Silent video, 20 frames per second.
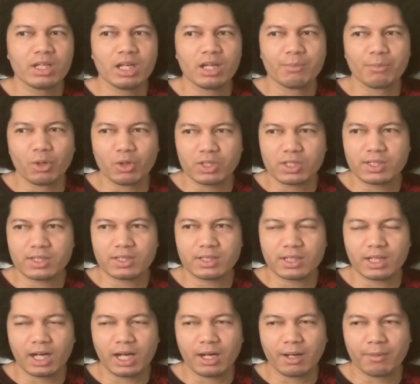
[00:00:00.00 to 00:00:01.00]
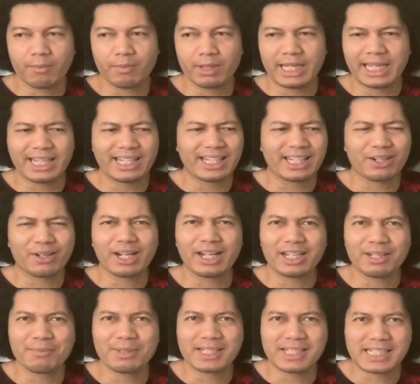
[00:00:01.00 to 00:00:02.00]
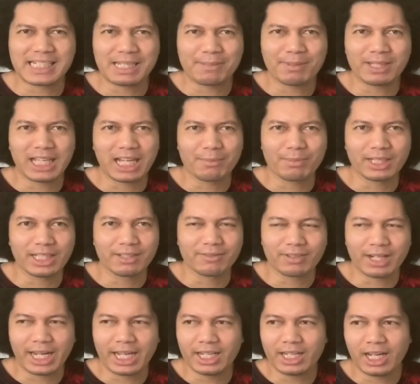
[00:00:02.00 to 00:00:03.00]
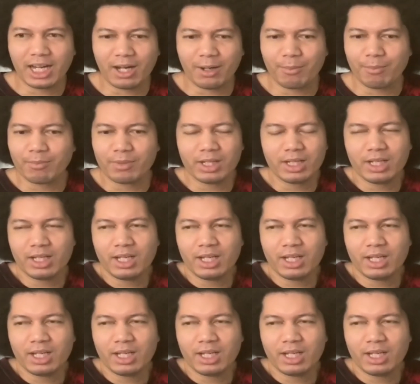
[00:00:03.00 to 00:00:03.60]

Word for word: Most, and they were in Mississippi, I believe, right?